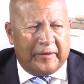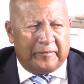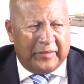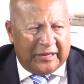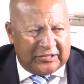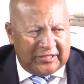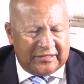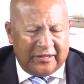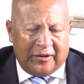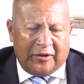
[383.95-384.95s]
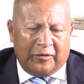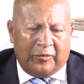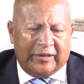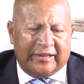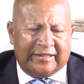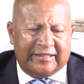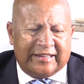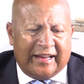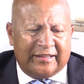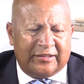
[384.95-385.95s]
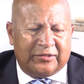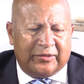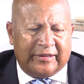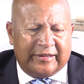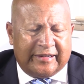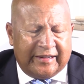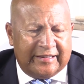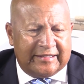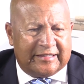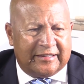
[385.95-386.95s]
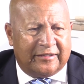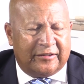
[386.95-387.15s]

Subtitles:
measures where they decided to increase,